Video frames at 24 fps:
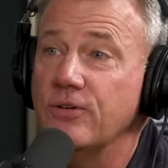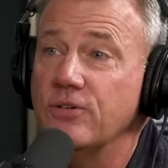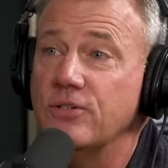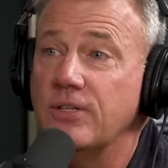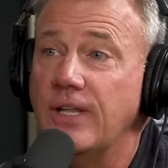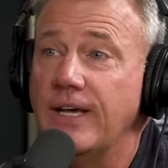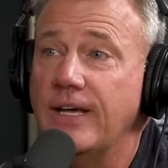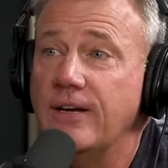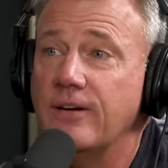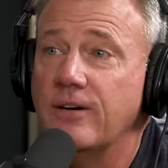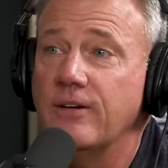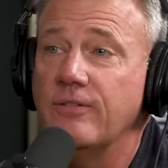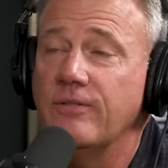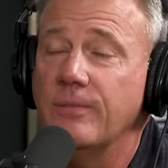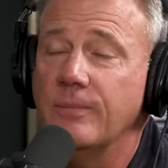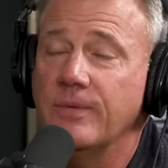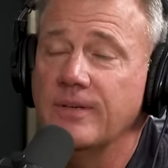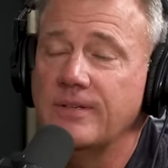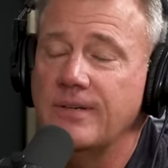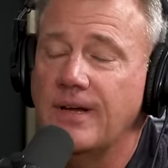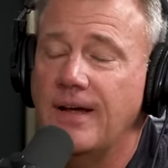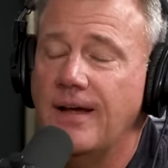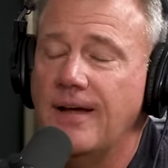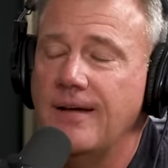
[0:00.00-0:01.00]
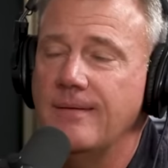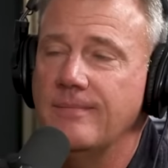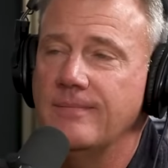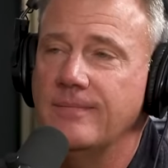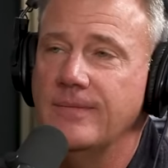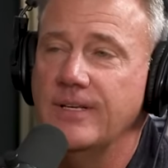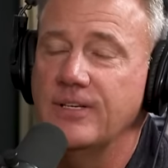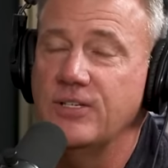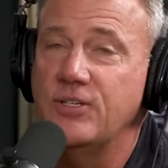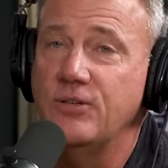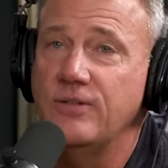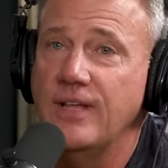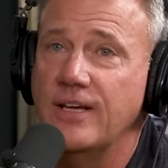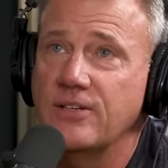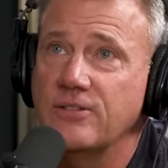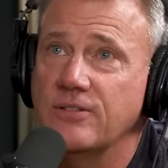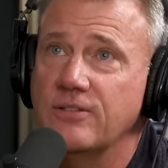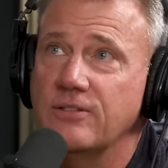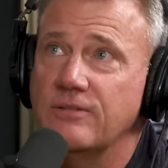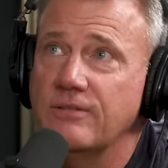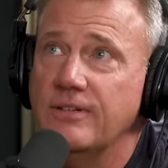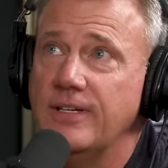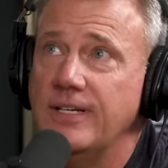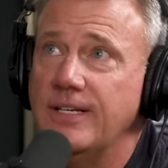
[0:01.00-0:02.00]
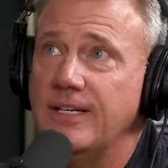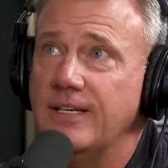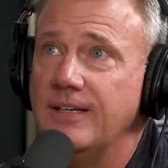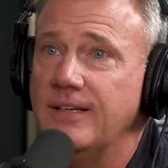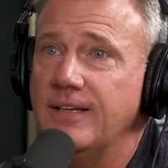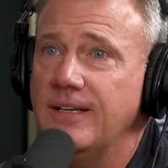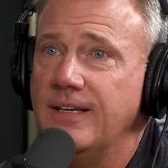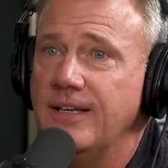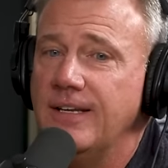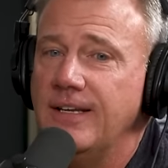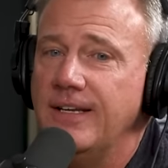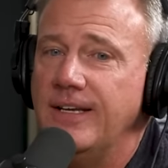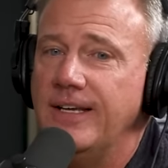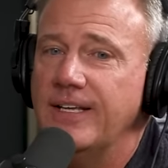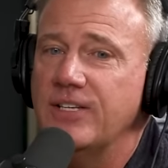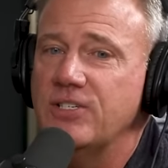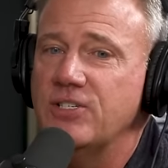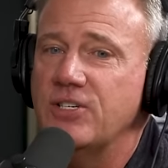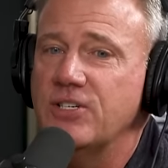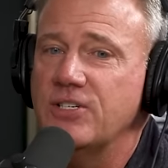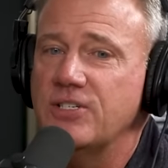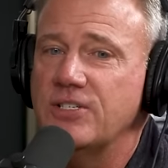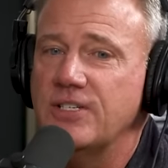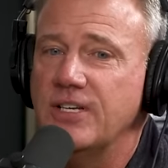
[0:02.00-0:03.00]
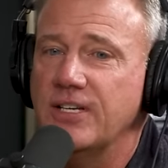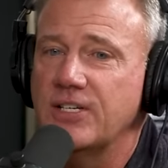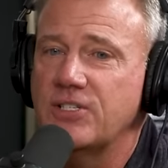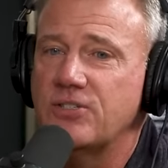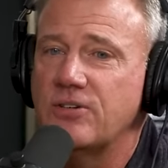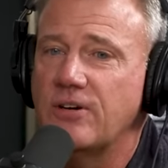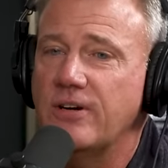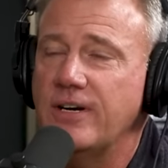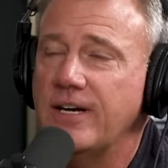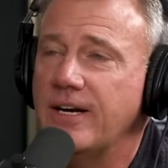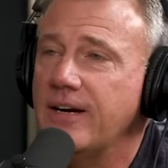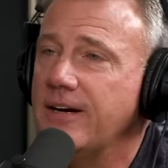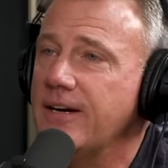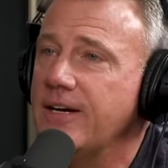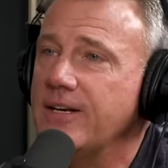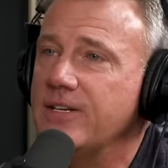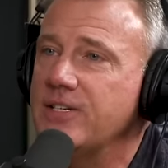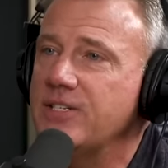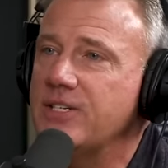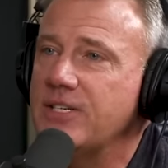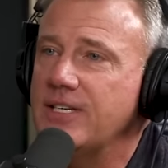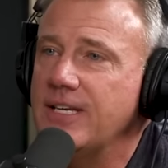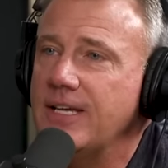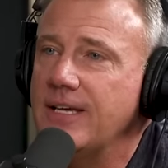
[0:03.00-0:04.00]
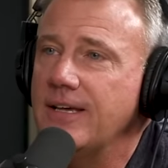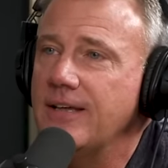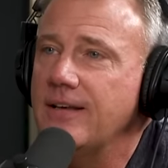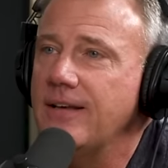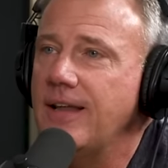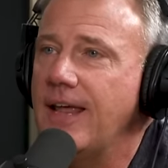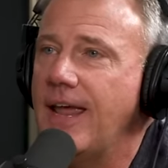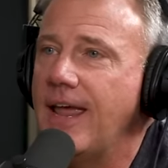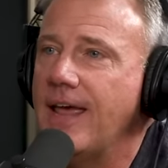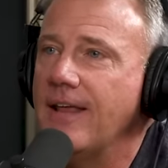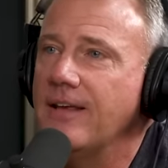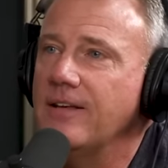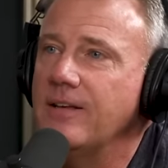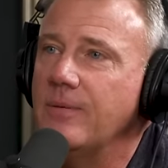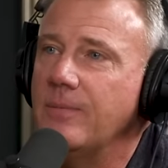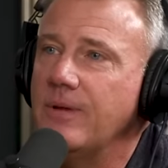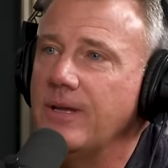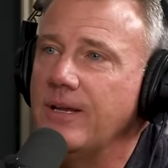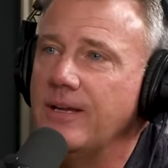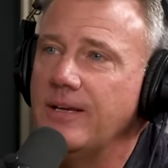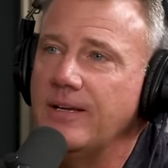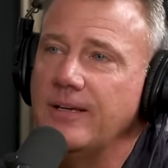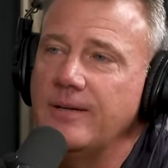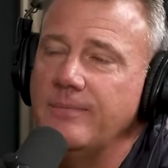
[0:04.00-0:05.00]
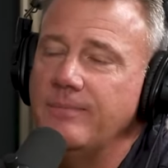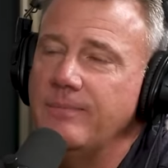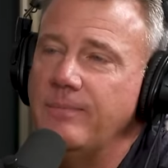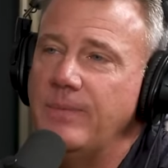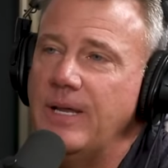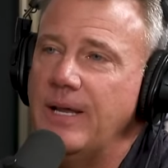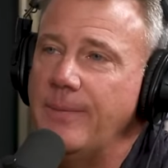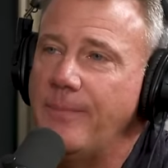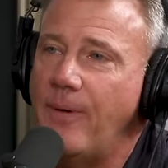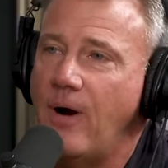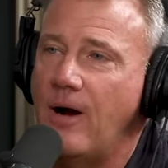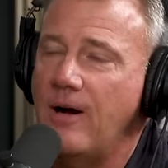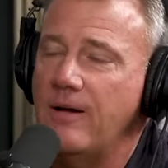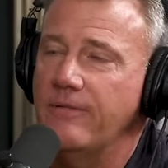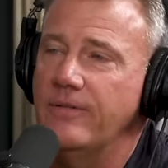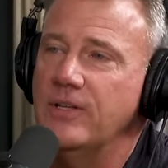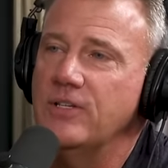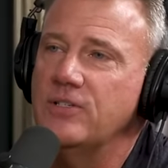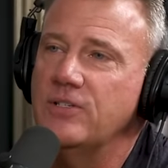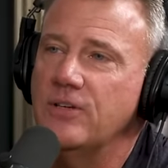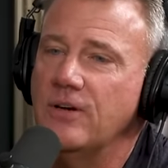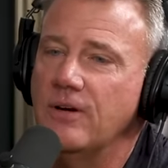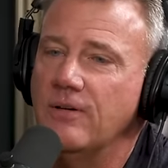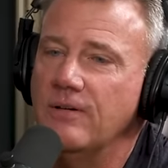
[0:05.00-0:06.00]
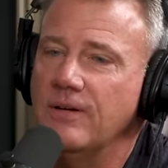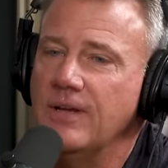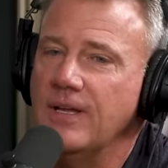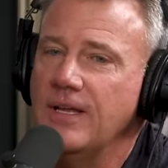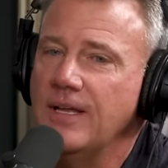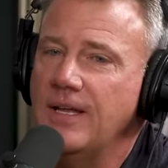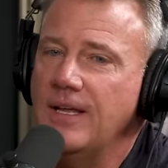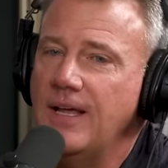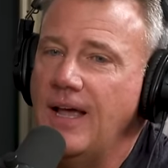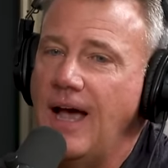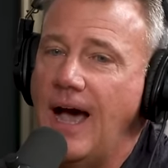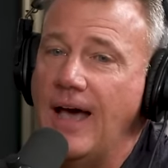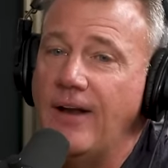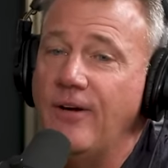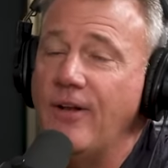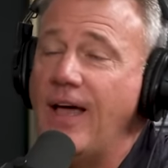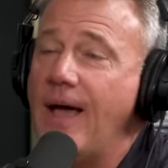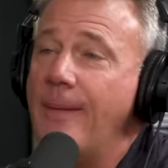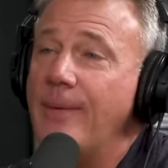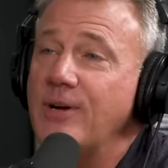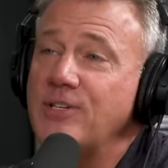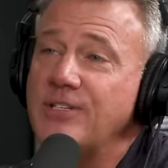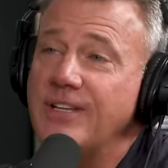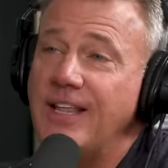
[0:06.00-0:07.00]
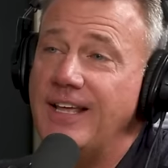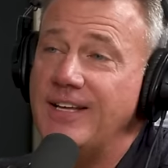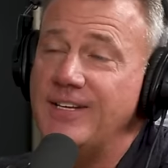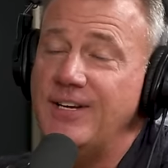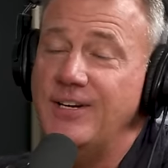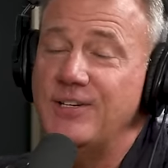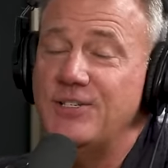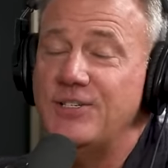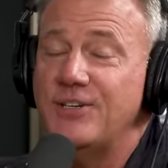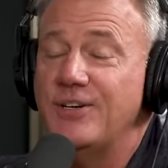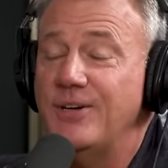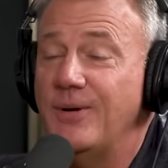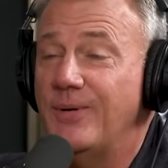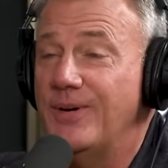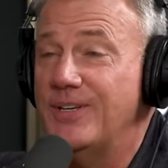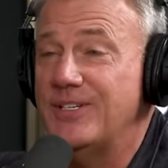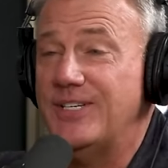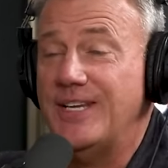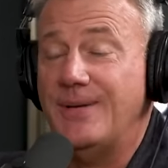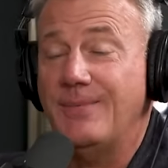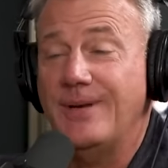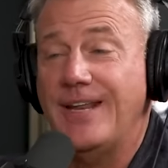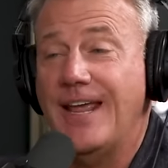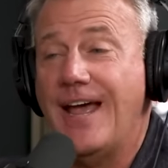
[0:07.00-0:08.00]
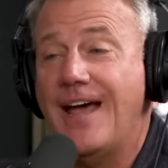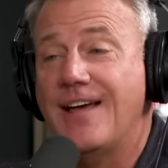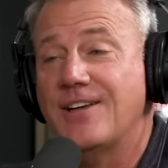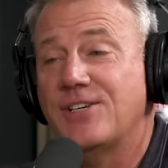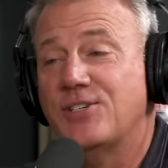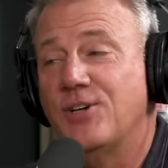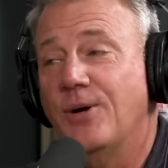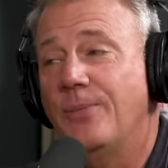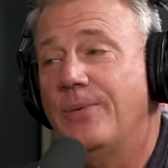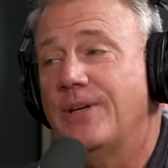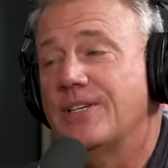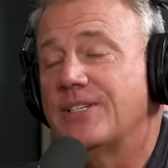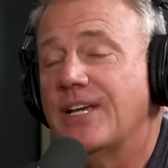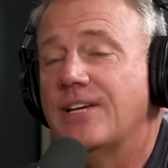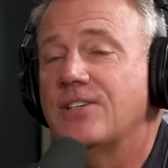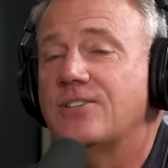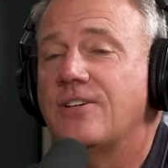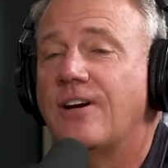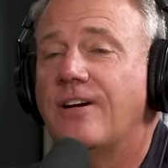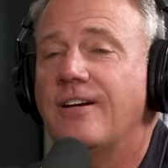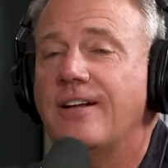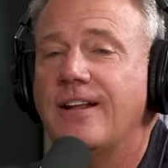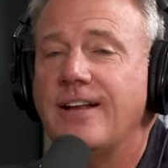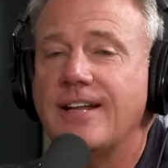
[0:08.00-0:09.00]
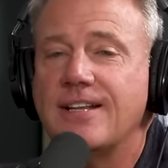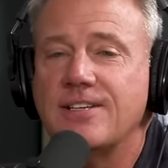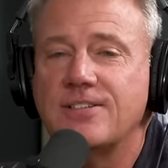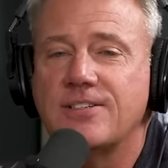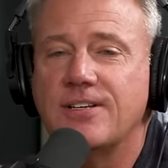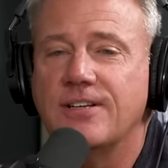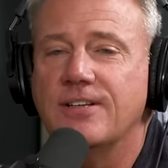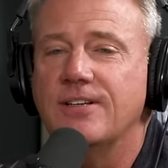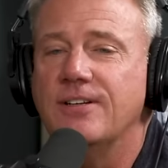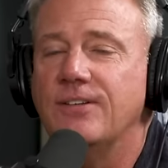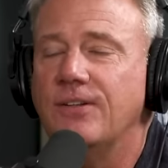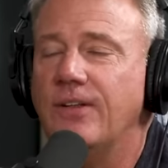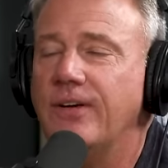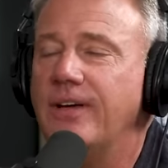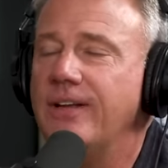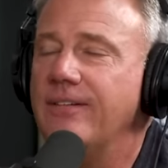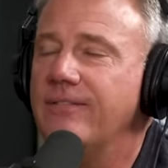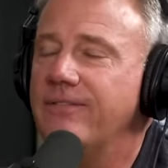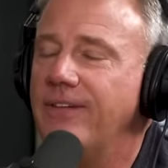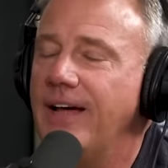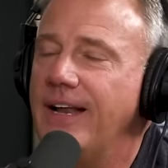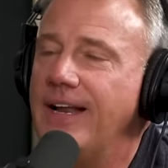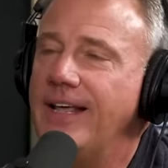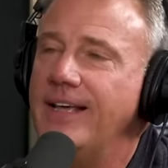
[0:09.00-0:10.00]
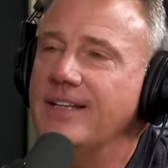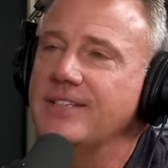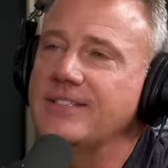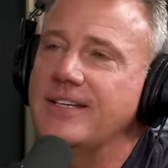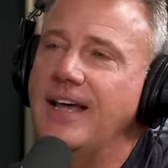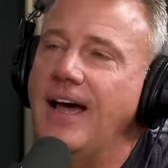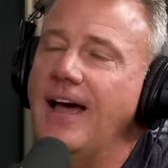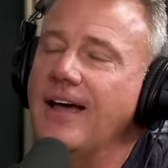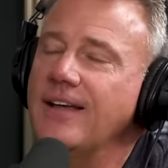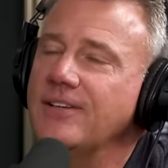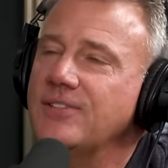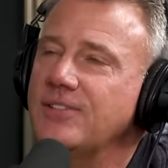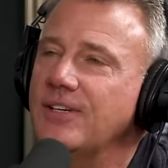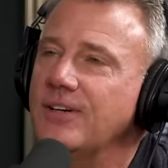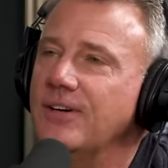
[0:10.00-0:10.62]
years later from the time in 2003, it's just extraordinary to see it and to be a part of it. So I don't know how much of that history you want to see, but yeah, showbiz. I started it as a Deloitte finance guy.